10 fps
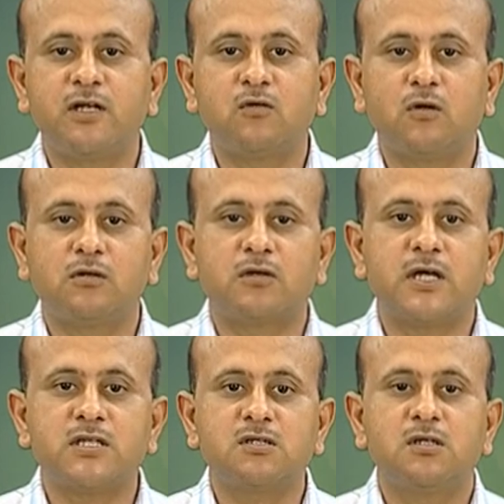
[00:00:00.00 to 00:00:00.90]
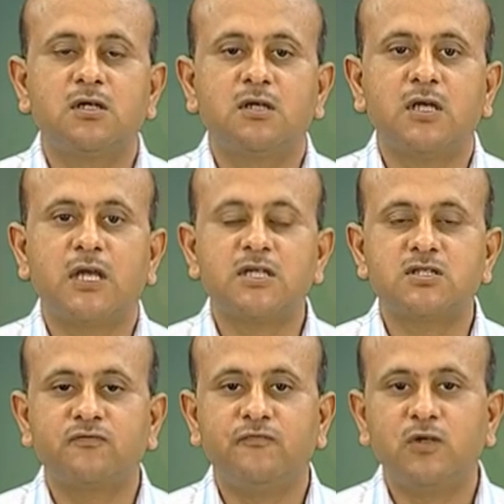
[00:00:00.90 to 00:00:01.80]
contrast
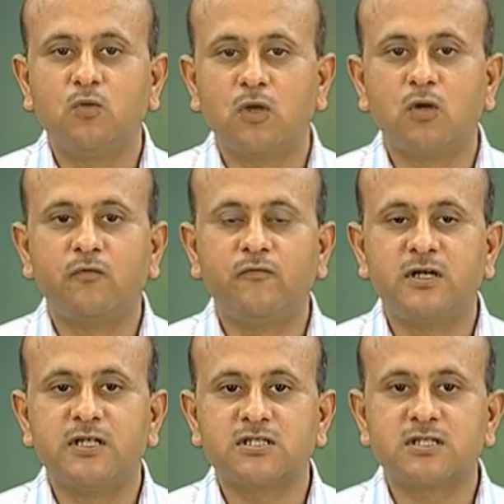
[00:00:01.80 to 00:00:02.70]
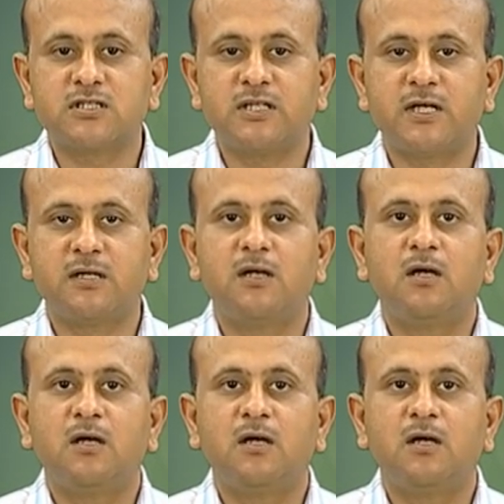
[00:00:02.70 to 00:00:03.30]
as we go along we will discuss that,